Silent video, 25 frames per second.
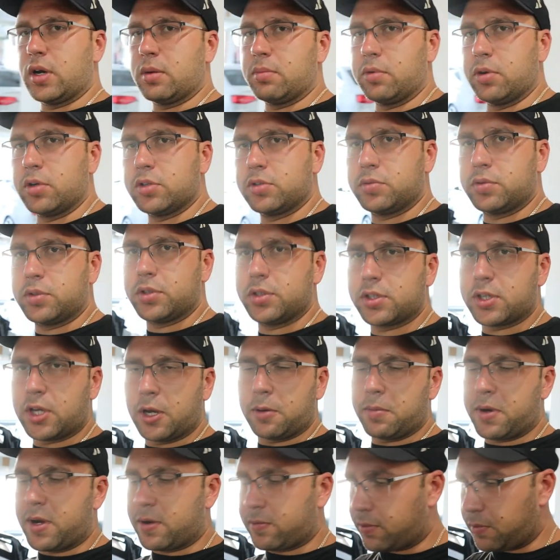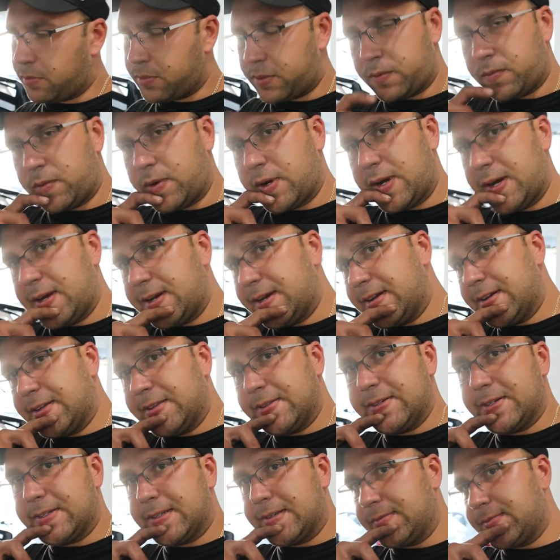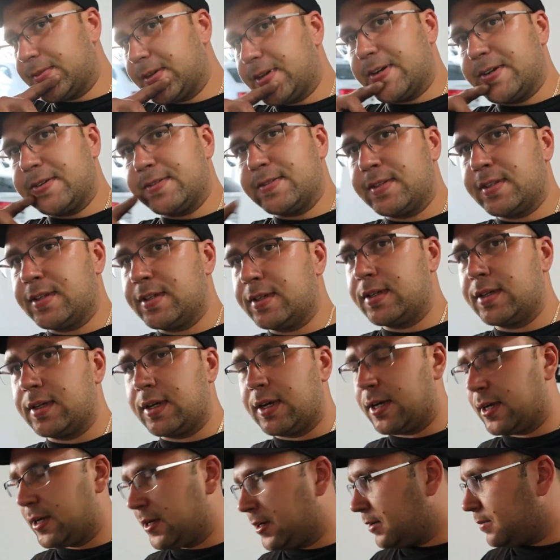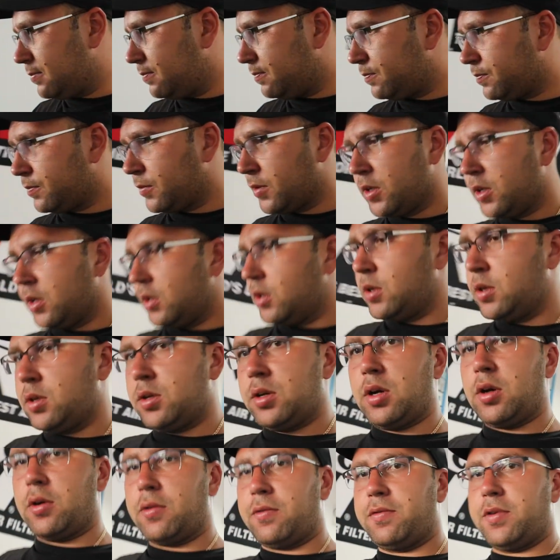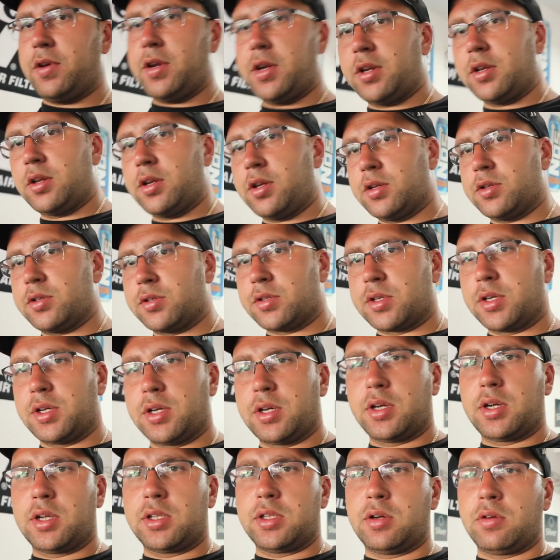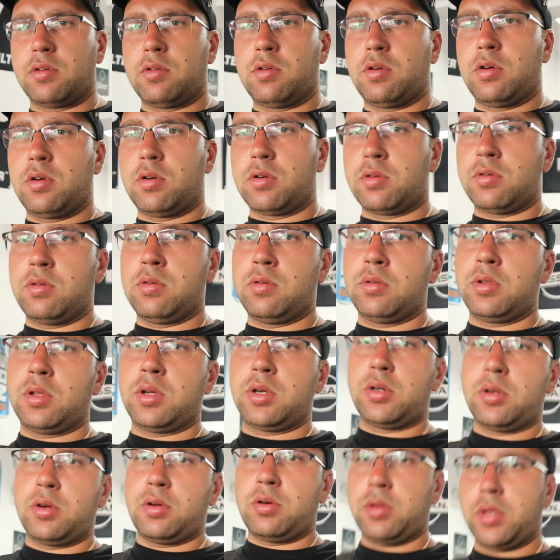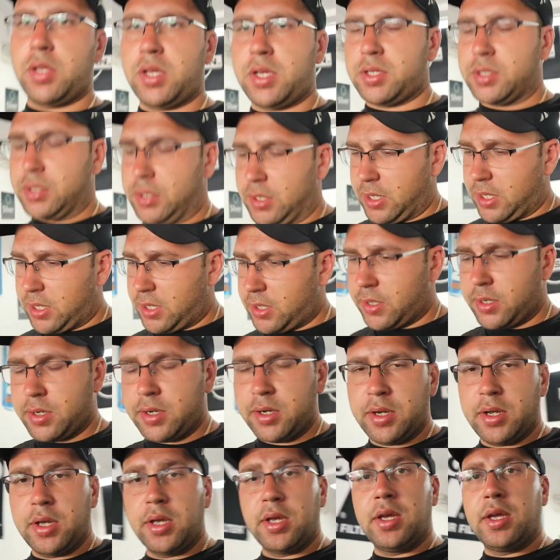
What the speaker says: All right, boys, we just came back from the ride. I looked around. Our fitting is good on the oil cooler, no leaks there.